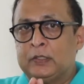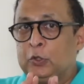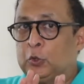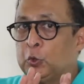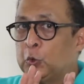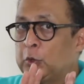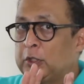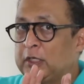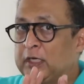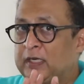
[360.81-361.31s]

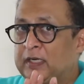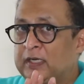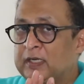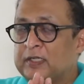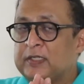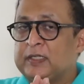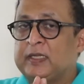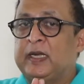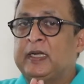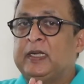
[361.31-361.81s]
don't
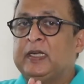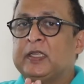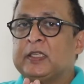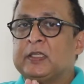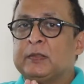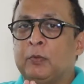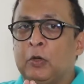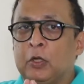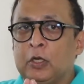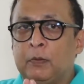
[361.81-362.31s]
understand the
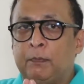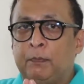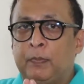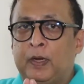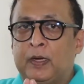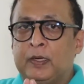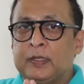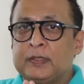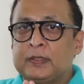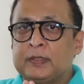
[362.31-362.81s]
smaller
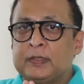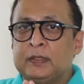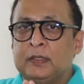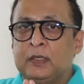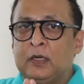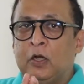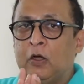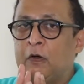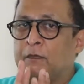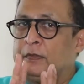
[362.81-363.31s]
parts
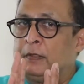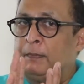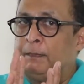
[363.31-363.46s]
of the